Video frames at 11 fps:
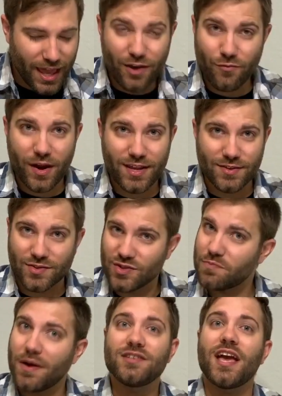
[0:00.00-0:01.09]
it rains
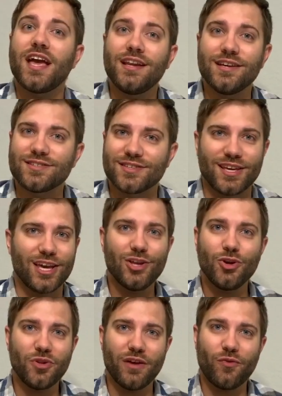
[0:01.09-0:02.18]
spontaneously, and
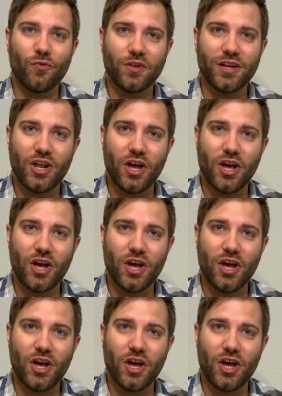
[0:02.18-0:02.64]
you'll never really